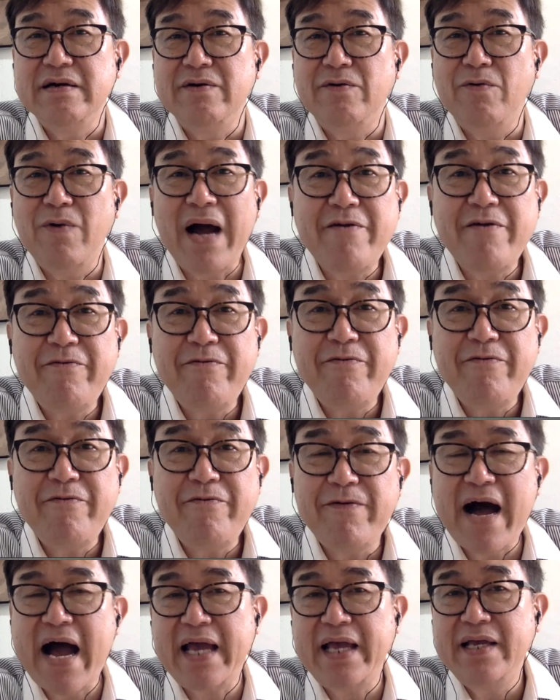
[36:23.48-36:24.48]

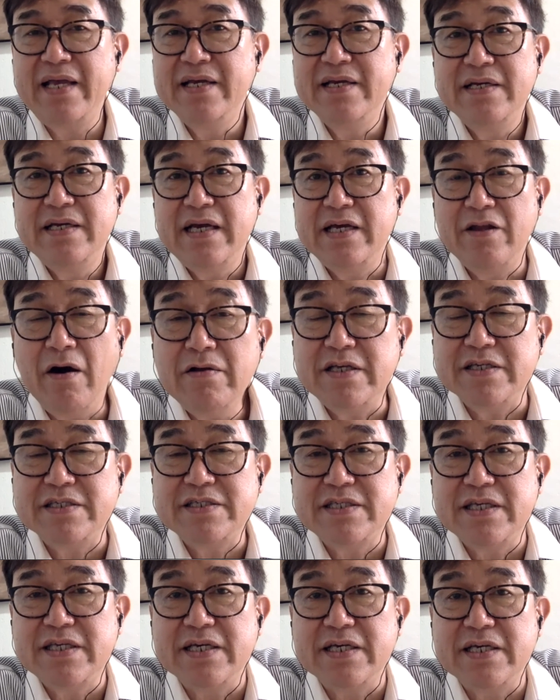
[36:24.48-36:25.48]
Wi-Fi, and all
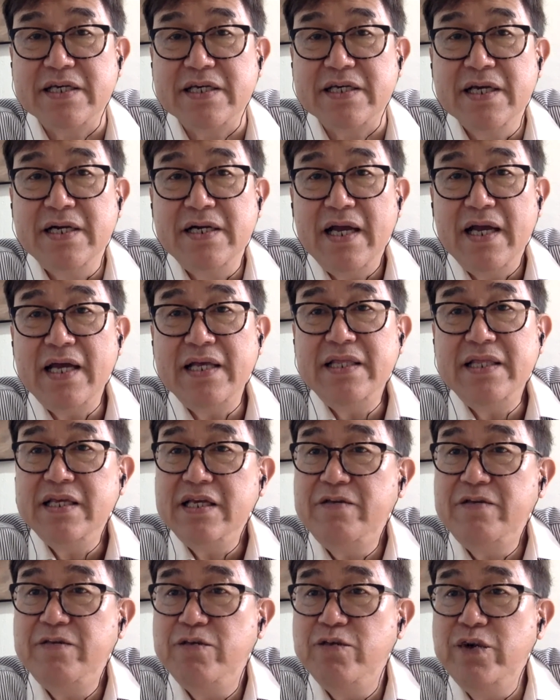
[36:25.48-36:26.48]
these things. And
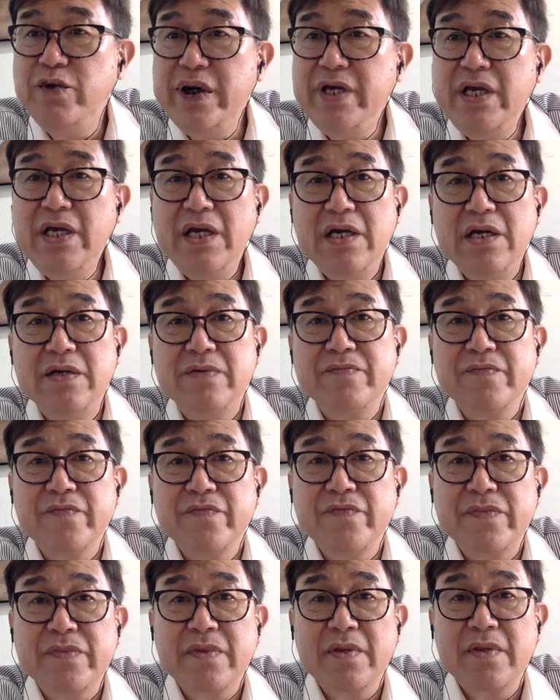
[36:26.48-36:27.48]
if we
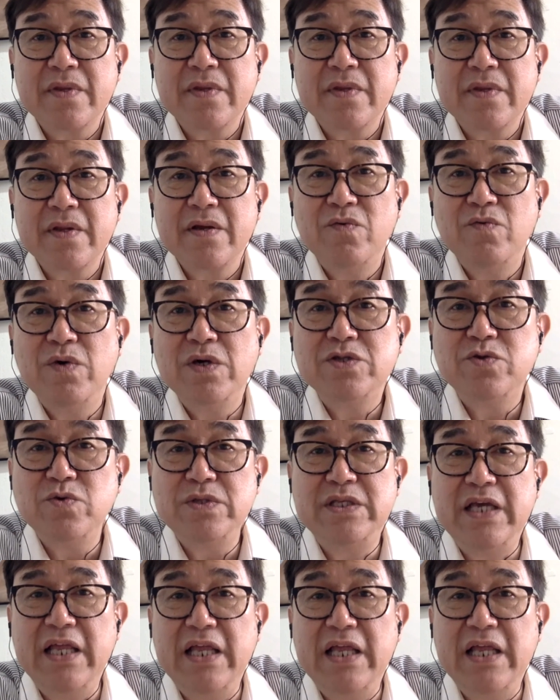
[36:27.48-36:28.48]
were
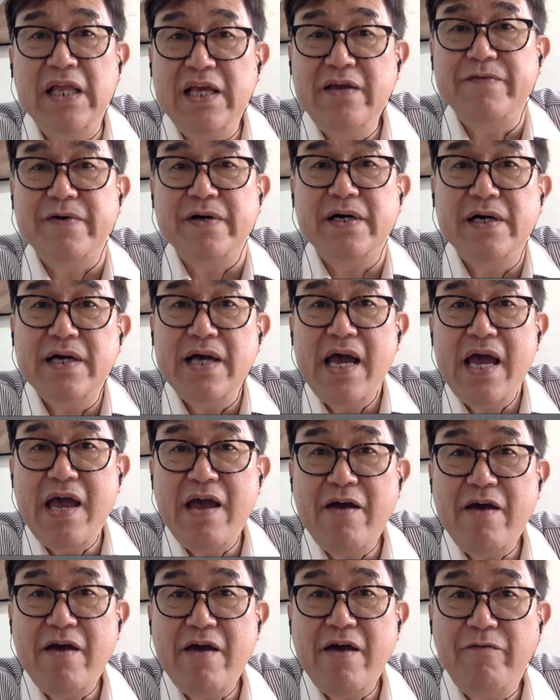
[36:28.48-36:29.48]
to deliver
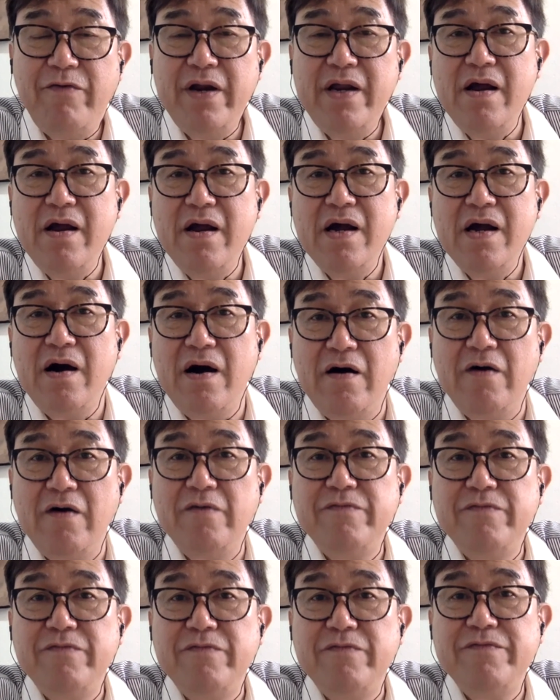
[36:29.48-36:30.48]
every
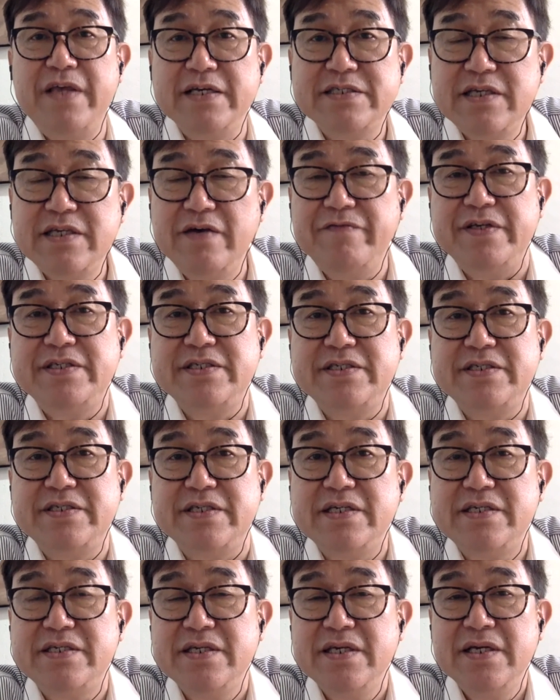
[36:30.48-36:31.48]
of their
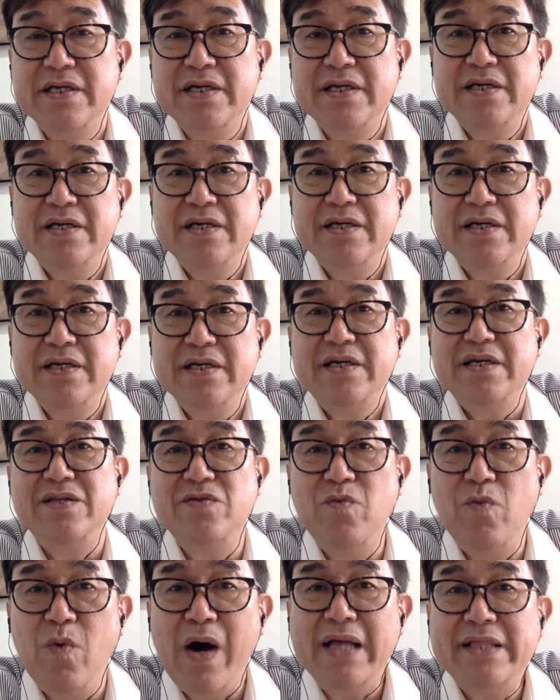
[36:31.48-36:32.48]
services
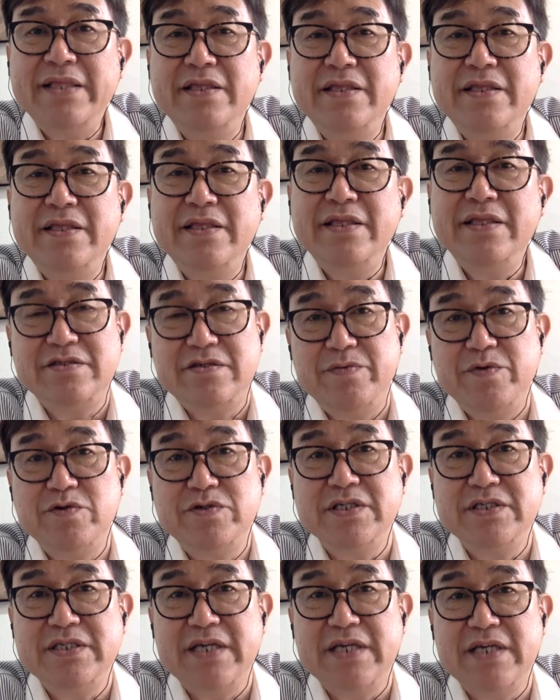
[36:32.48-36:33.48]
in one
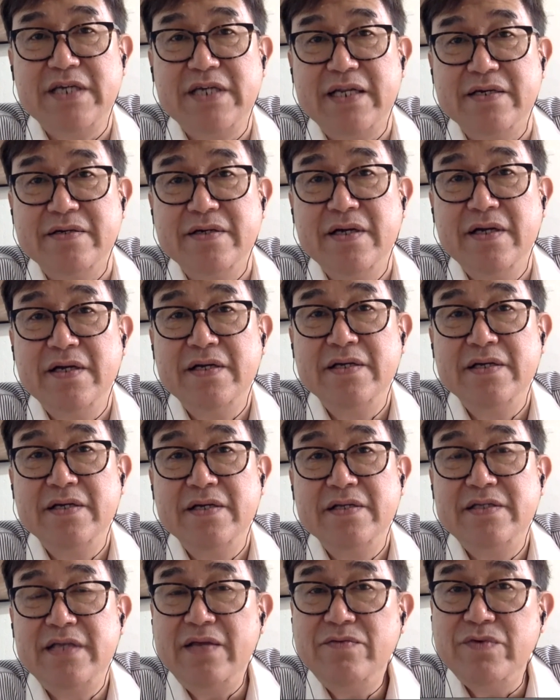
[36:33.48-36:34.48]
distribution channel,
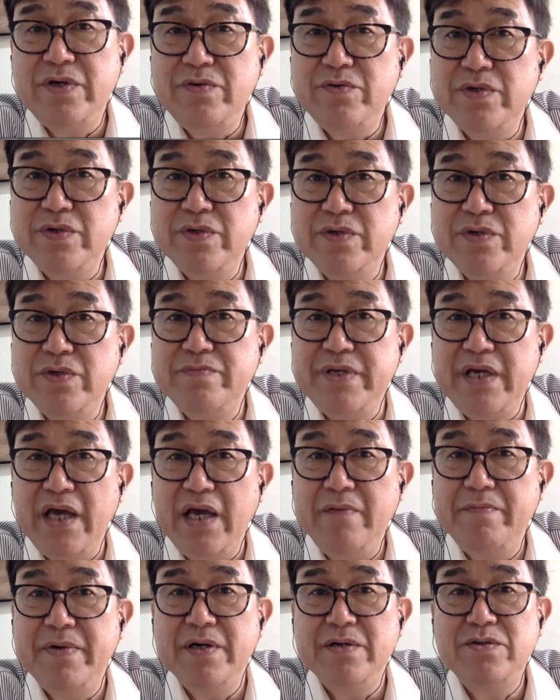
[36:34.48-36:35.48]
then we would be
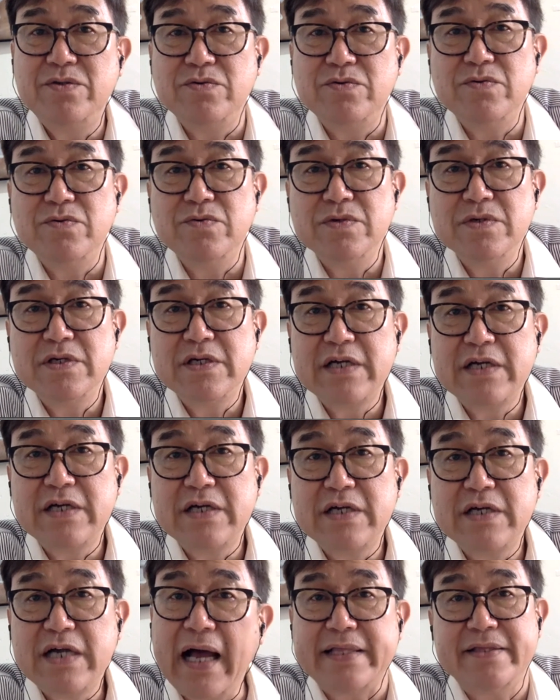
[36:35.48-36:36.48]
able to
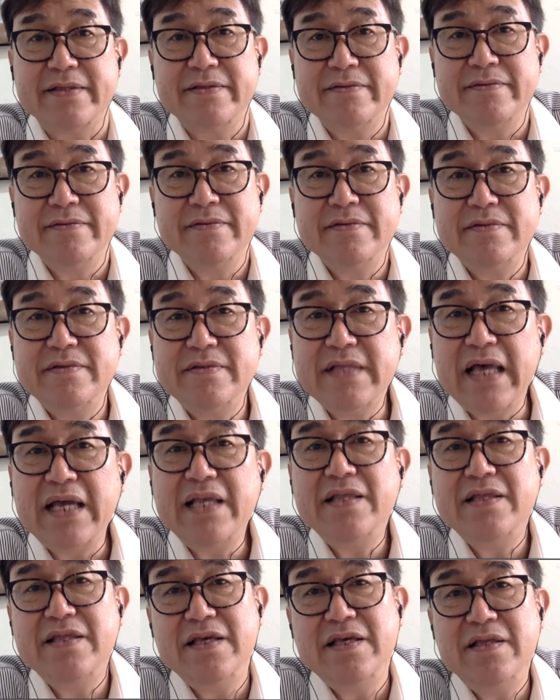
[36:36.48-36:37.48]
cut
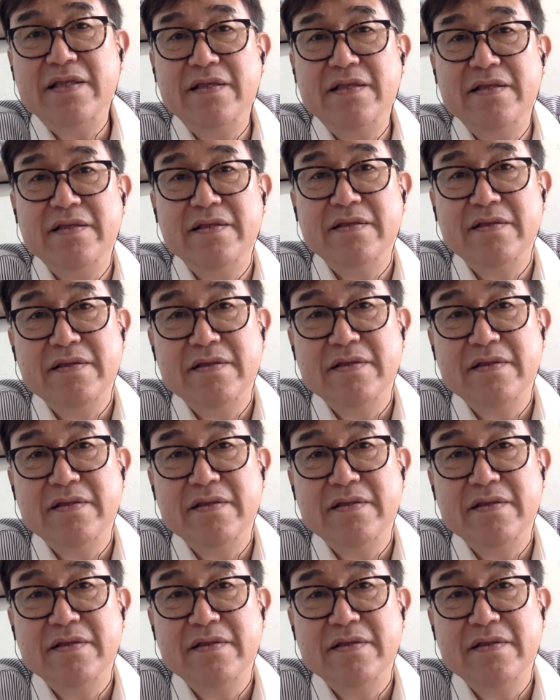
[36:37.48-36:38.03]
19